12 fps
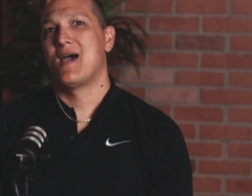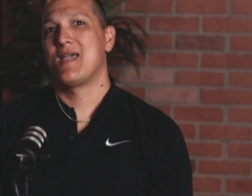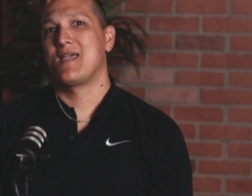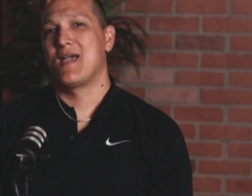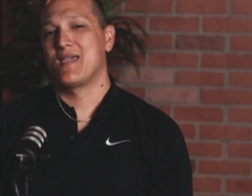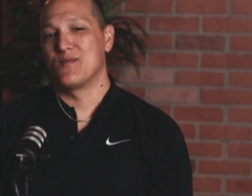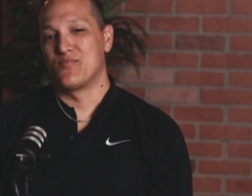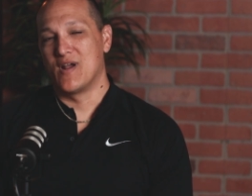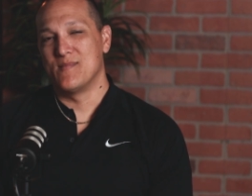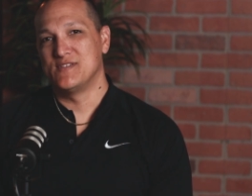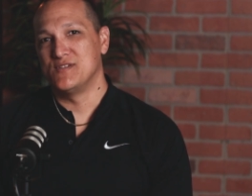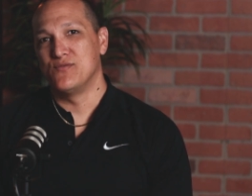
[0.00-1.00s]
I can
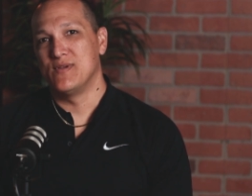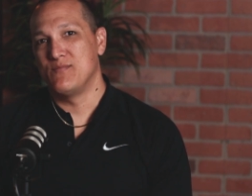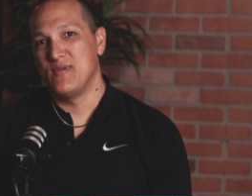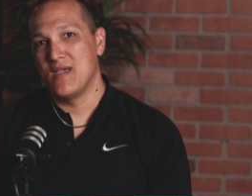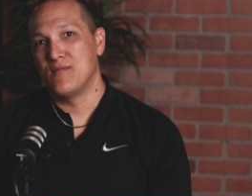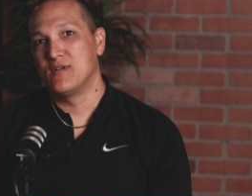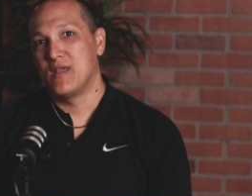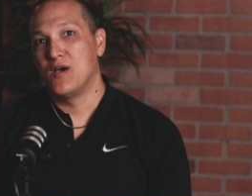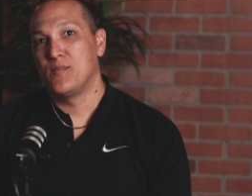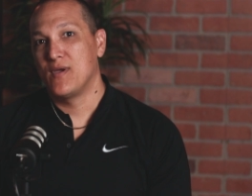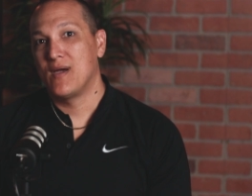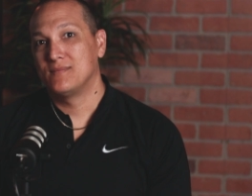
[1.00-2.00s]
promise you we'd be able to
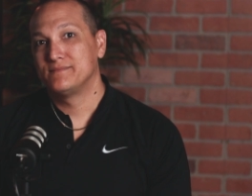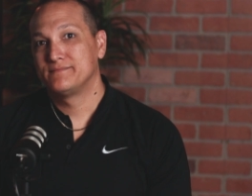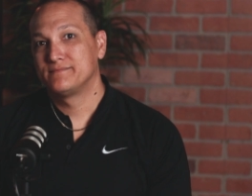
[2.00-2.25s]
help you out.